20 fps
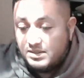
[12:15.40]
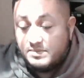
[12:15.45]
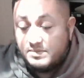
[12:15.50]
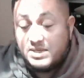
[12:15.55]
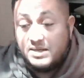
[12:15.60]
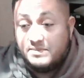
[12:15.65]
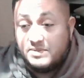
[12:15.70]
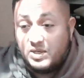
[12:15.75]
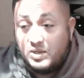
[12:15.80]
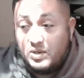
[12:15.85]

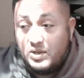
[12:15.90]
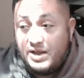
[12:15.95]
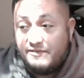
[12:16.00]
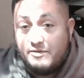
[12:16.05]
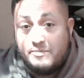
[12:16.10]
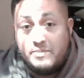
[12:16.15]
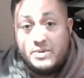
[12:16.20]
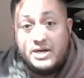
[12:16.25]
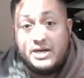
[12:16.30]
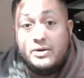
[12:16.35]
sometimes I'll
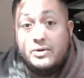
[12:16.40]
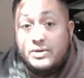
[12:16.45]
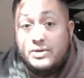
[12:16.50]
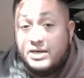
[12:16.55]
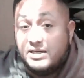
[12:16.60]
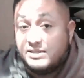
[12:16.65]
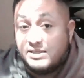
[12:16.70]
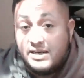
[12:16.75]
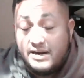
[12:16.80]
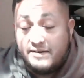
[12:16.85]
have a buddy who
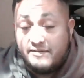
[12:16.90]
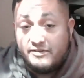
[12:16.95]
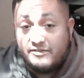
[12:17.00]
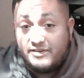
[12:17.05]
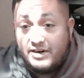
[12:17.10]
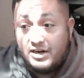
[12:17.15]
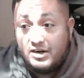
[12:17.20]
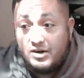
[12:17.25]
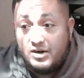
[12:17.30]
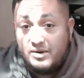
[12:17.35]
doesn't have a
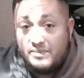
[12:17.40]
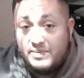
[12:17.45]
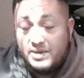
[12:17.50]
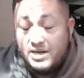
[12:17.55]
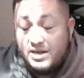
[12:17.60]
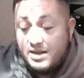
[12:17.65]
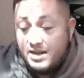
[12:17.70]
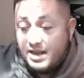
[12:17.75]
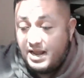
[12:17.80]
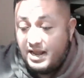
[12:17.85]

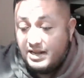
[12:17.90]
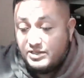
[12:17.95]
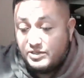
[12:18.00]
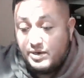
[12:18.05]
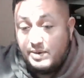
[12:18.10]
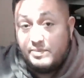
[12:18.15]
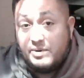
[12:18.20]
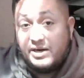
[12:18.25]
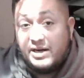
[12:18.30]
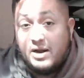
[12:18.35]
firearm, and
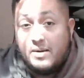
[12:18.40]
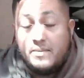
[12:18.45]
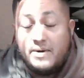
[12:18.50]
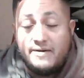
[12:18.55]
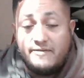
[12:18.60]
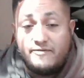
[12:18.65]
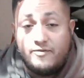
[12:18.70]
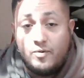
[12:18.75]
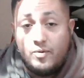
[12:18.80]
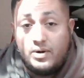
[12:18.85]
so I bring out
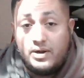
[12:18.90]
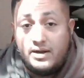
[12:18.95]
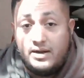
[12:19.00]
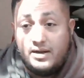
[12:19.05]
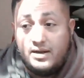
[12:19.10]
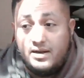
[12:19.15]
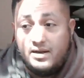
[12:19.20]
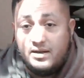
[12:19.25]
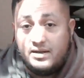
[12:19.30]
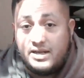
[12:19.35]
my
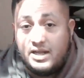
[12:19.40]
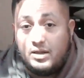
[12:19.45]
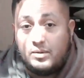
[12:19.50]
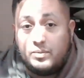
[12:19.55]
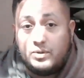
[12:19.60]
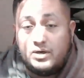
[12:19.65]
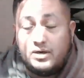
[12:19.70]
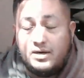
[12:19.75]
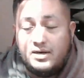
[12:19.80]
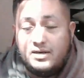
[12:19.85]
40
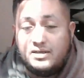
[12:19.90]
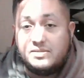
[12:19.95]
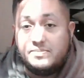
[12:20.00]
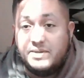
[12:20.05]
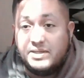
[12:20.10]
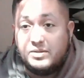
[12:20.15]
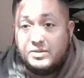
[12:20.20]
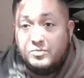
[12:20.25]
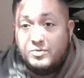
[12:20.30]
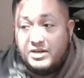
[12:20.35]
caliber
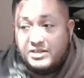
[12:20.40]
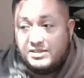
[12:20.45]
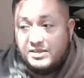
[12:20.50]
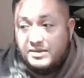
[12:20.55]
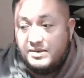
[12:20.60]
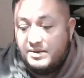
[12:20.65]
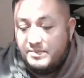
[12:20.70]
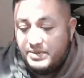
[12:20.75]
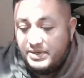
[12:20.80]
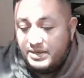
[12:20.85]
Smith &
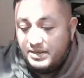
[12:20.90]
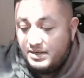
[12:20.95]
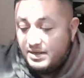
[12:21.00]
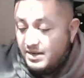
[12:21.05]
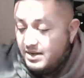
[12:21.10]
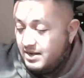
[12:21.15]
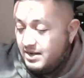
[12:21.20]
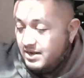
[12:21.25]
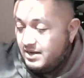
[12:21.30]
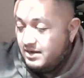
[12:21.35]
Wesson MP.
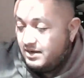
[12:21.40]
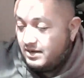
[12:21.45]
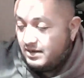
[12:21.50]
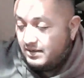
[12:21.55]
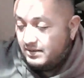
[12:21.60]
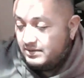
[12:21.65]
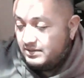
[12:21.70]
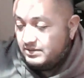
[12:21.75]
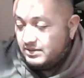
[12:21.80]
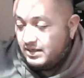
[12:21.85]

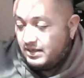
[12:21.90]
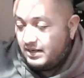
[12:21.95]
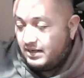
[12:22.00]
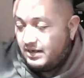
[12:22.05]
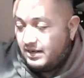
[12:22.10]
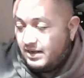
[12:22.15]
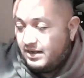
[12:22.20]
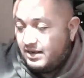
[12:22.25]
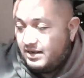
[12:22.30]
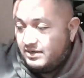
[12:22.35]

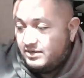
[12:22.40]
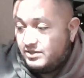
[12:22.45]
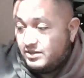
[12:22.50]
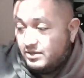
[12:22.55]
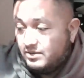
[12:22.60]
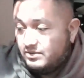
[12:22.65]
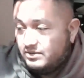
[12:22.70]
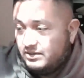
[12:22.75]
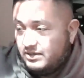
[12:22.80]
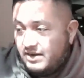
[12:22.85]
And
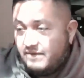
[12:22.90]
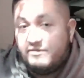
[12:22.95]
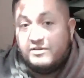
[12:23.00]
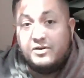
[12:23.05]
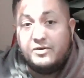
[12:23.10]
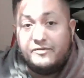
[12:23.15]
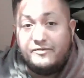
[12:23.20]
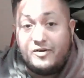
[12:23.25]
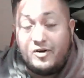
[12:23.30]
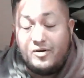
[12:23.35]
so you have
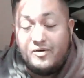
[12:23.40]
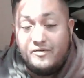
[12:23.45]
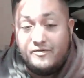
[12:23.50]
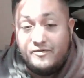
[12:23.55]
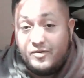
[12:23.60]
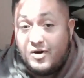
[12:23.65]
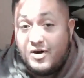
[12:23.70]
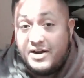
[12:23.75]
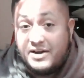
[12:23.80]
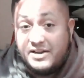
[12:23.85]
a little
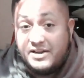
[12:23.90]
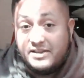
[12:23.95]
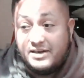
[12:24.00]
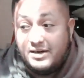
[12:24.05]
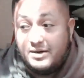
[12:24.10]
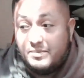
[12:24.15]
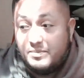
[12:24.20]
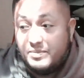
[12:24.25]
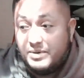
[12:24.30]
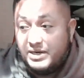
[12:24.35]
variety
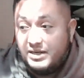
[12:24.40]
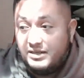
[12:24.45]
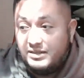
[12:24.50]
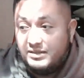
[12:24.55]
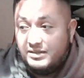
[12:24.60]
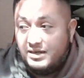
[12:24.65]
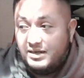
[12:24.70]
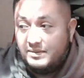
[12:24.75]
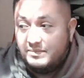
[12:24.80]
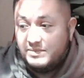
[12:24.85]
there,
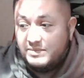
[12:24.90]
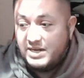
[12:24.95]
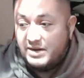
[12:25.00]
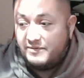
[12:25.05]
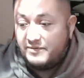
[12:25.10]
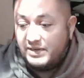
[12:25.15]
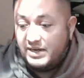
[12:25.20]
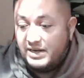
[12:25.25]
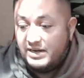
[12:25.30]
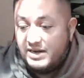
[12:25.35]
but
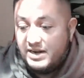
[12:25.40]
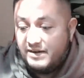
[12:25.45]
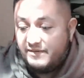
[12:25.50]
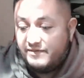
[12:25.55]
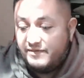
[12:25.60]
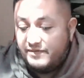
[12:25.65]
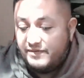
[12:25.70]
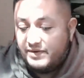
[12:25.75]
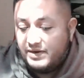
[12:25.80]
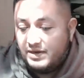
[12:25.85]
definitely
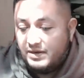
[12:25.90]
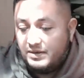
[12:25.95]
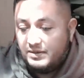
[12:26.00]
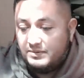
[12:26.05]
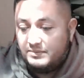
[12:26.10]
enough